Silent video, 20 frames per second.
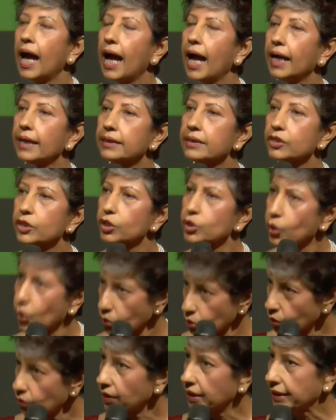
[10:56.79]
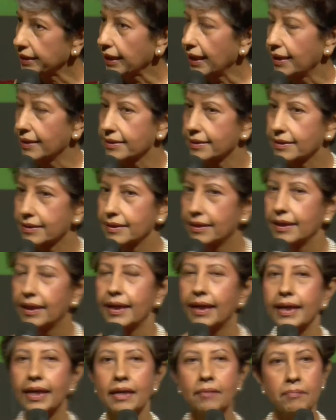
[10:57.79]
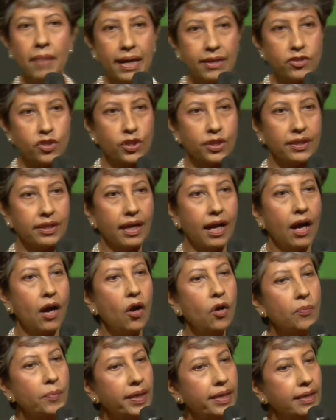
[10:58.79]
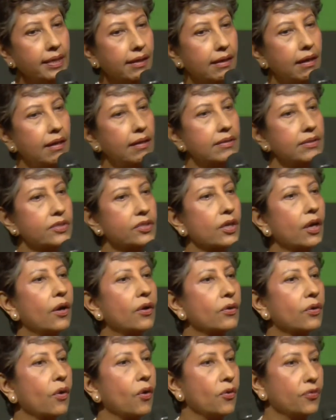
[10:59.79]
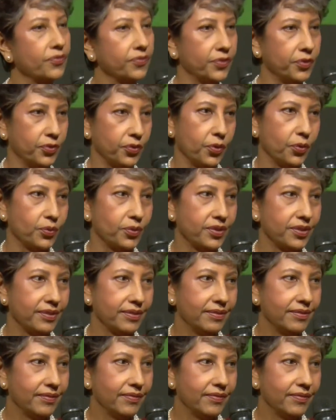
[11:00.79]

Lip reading: And not only that, imagine how many cars are off the road.